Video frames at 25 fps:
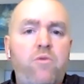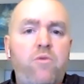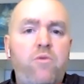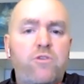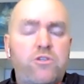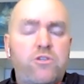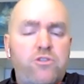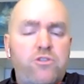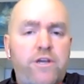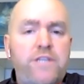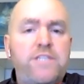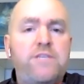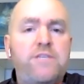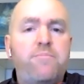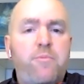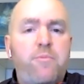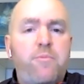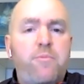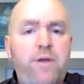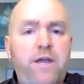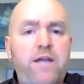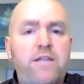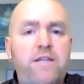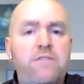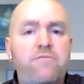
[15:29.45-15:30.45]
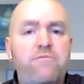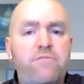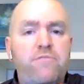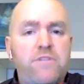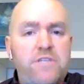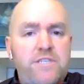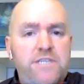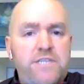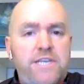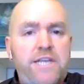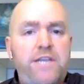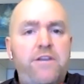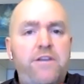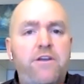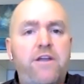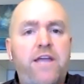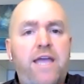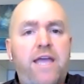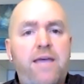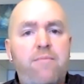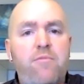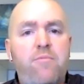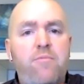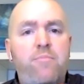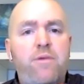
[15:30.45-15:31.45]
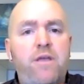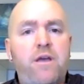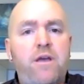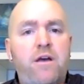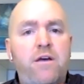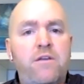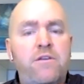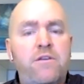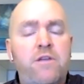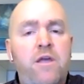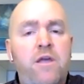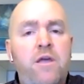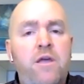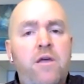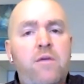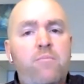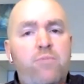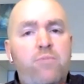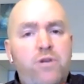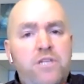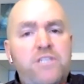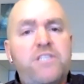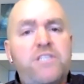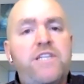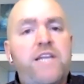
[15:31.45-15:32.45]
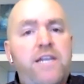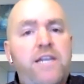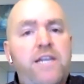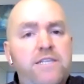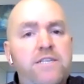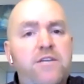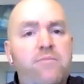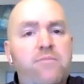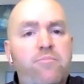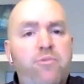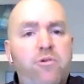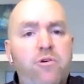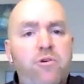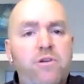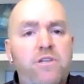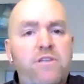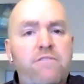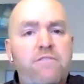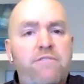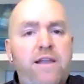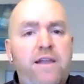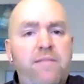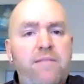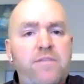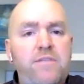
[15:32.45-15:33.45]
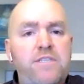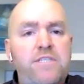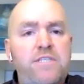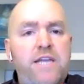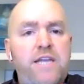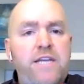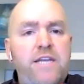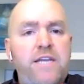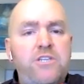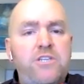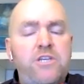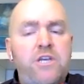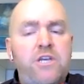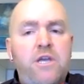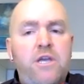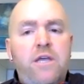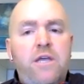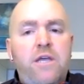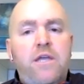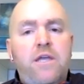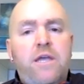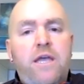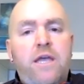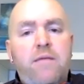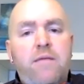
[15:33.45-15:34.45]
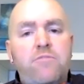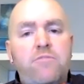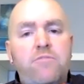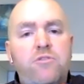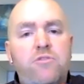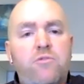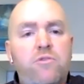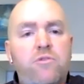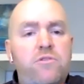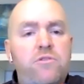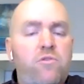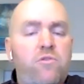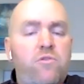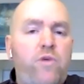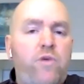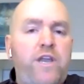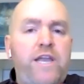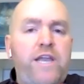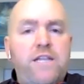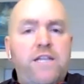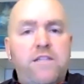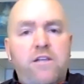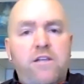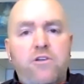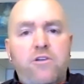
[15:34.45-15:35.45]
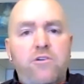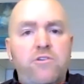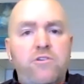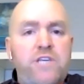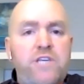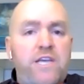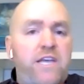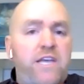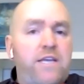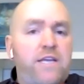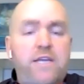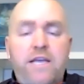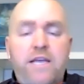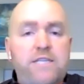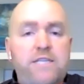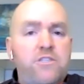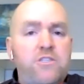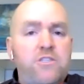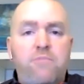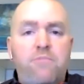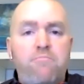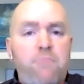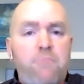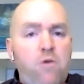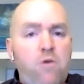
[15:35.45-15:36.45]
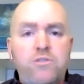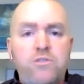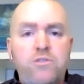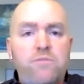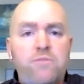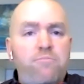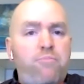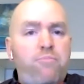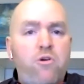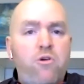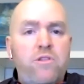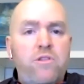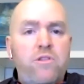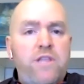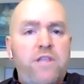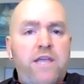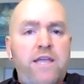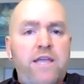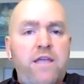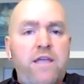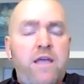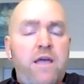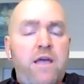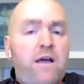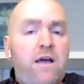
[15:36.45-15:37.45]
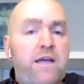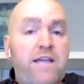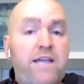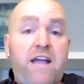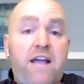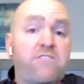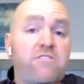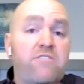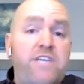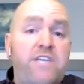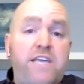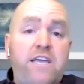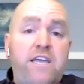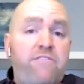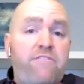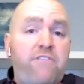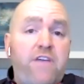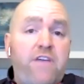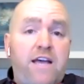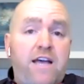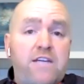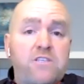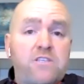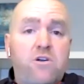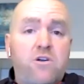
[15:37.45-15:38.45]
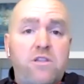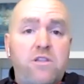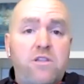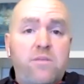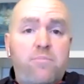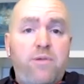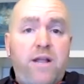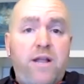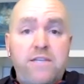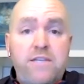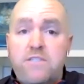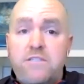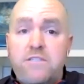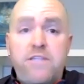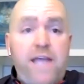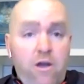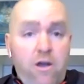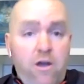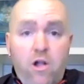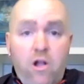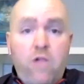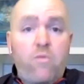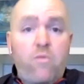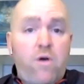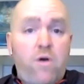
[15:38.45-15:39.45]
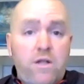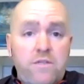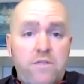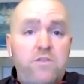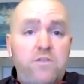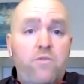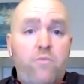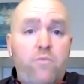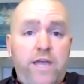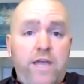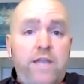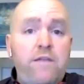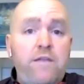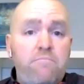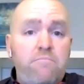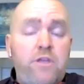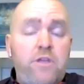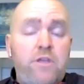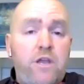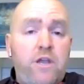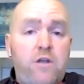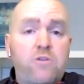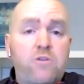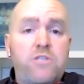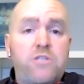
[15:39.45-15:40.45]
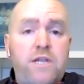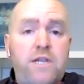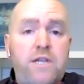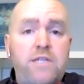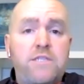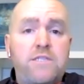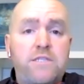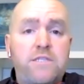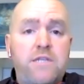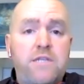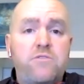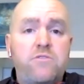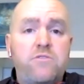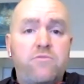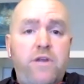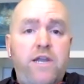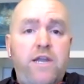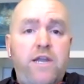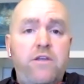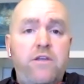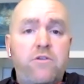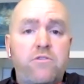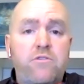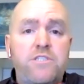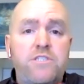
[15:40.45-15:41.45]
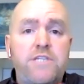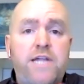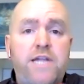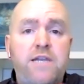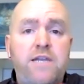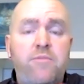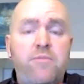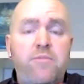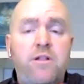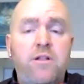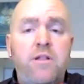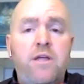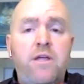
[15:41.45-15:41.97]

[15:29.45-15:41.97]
We're trying to prepare them for the senior game and beyond, but it still is an important development stage. So the winning and the losing isn't the most important thing. I guarantee if you ask all the players, they all want to win, you know, so that's really understandable.